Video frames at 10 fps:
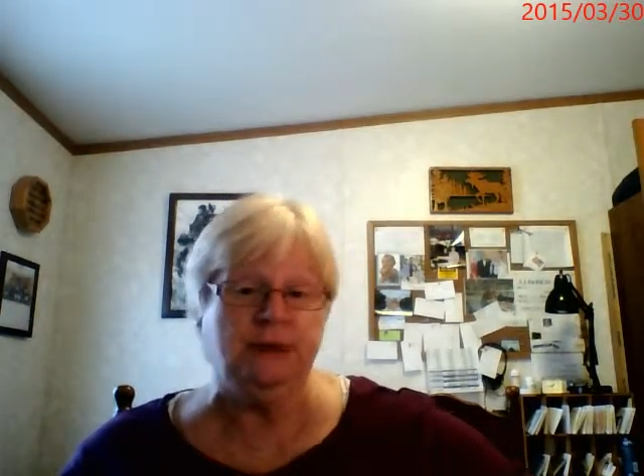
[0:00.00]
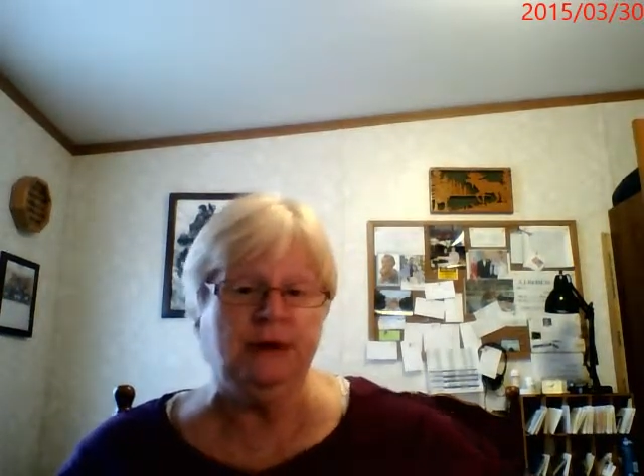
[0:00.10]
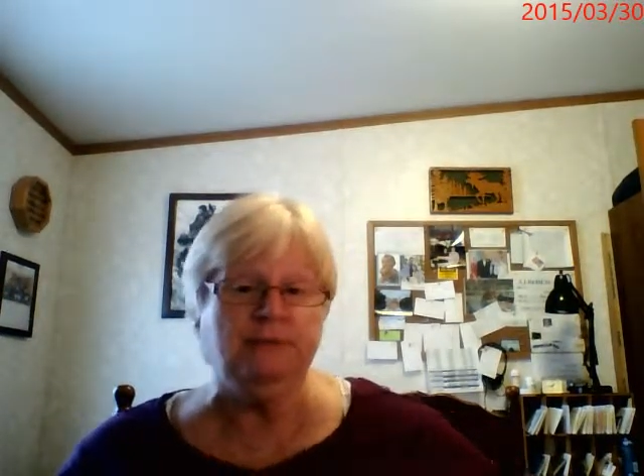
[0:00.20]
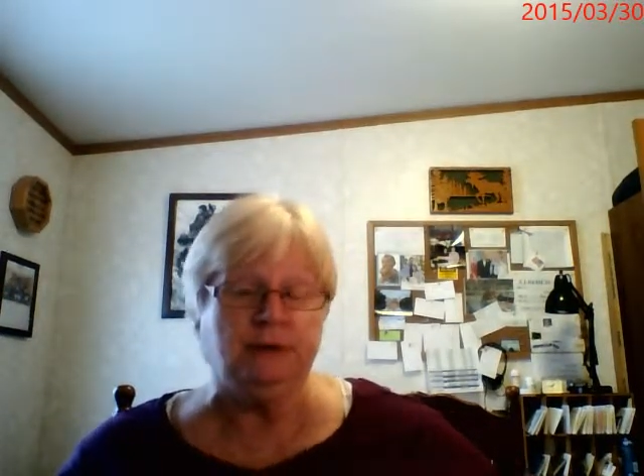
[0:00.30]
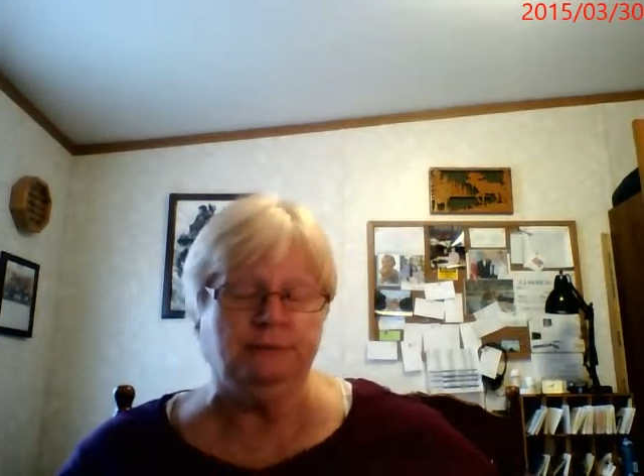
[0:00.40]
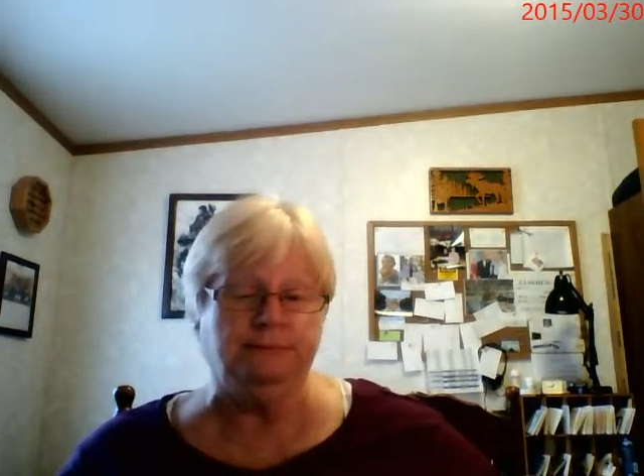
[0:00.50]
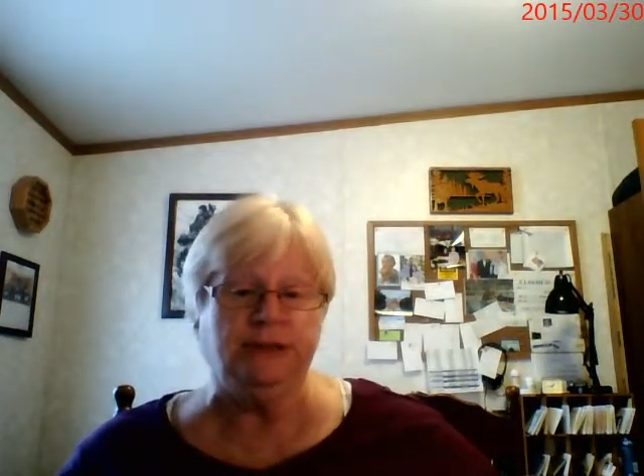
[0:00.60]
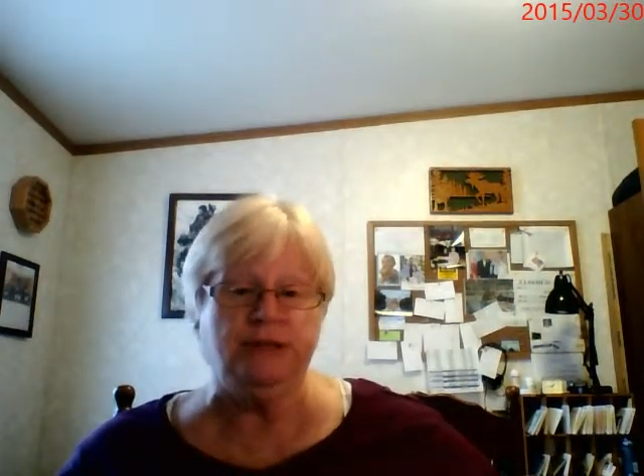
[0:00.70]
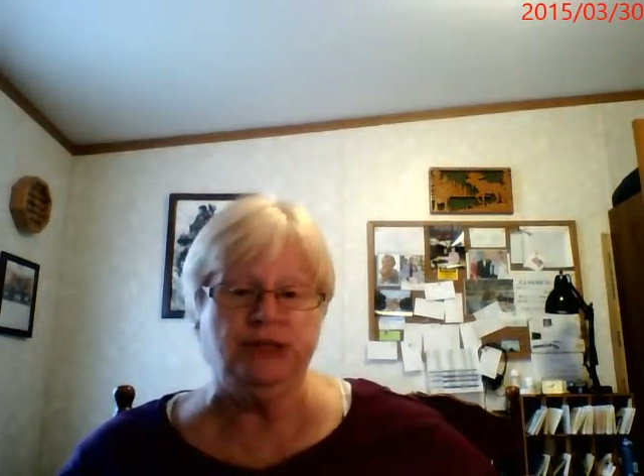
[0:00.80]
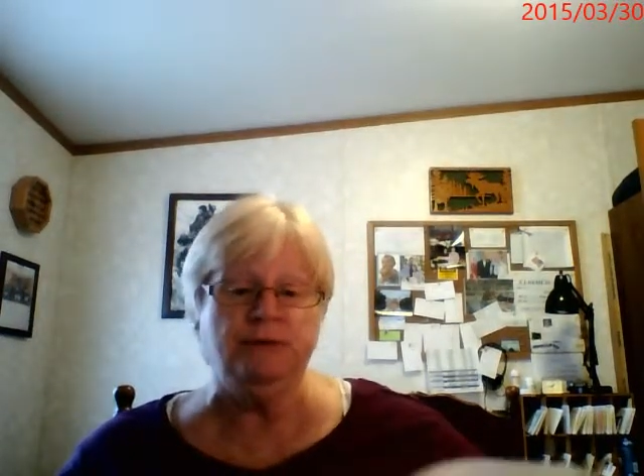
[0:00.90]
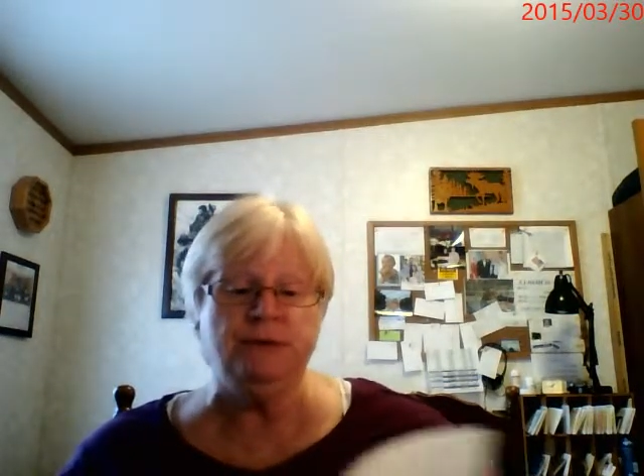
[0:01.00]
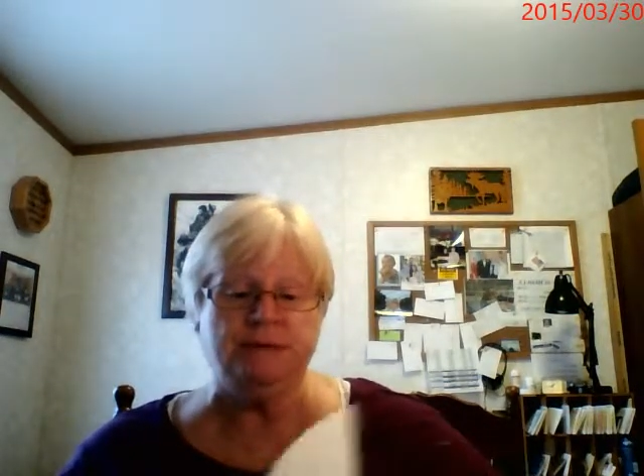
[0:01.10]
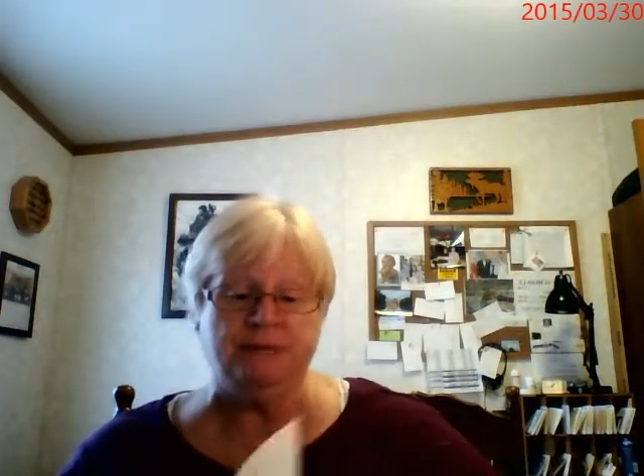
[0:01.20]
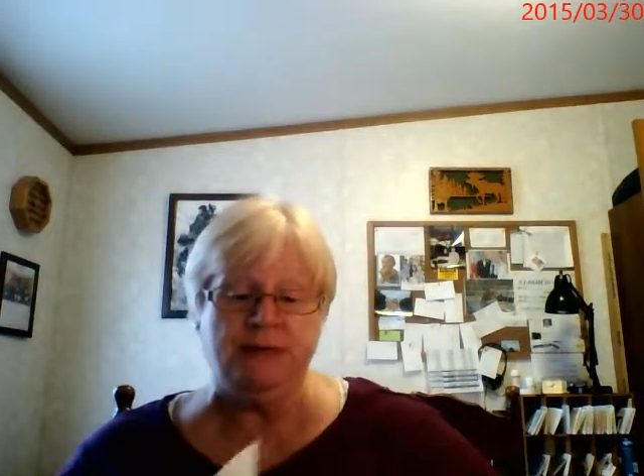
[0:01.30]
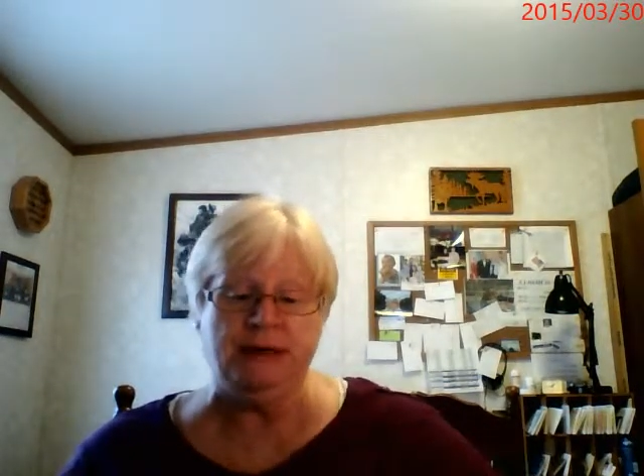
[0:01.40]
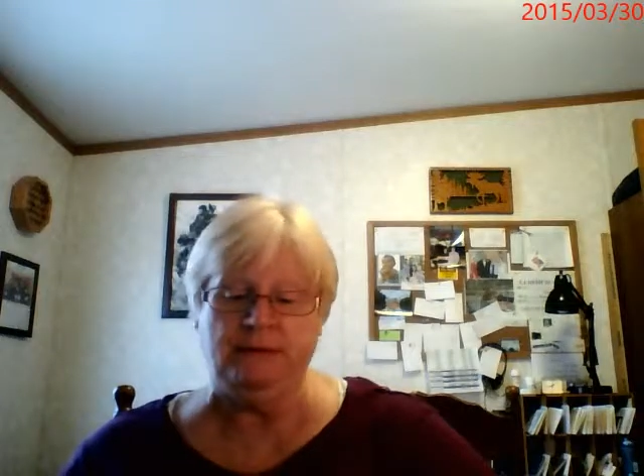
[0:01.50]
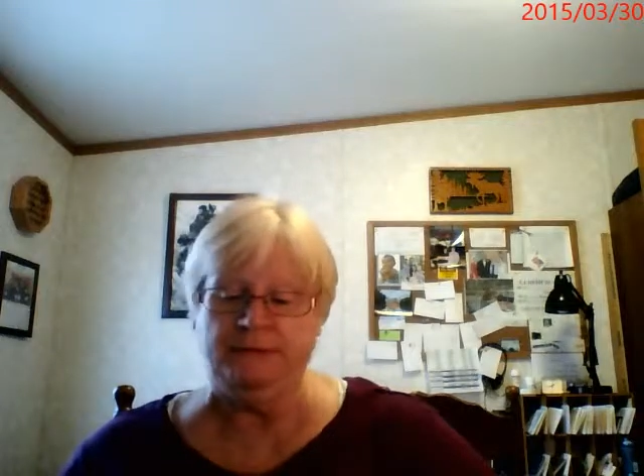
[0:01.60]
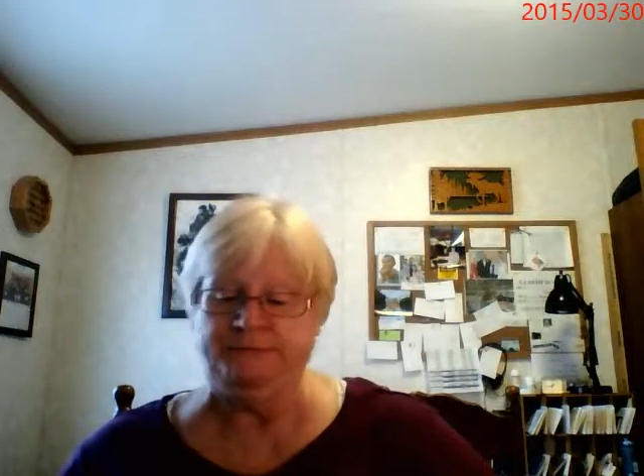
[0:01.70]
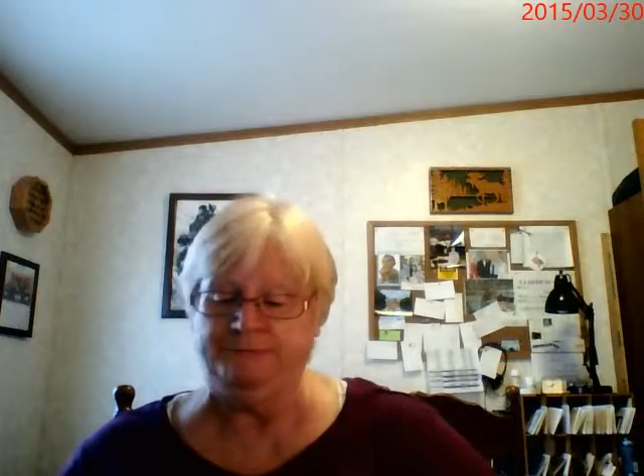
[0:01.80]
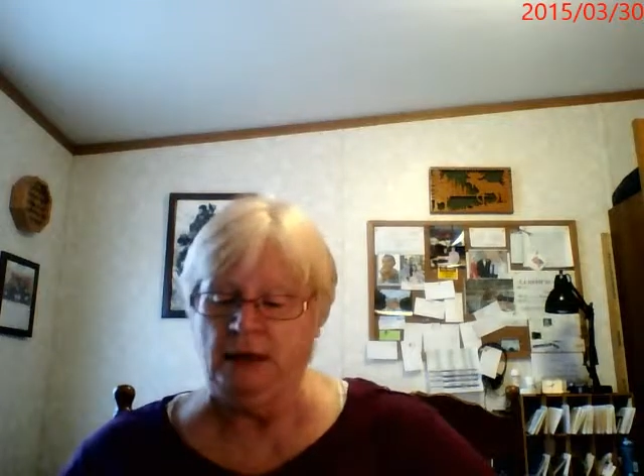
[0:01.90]
evil, but she was
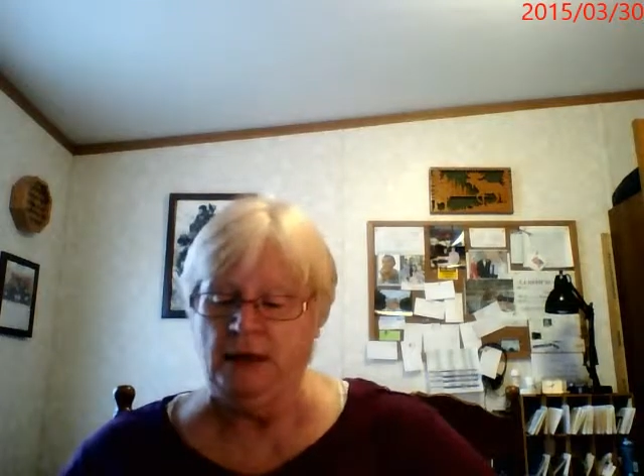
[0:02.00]
forgiven.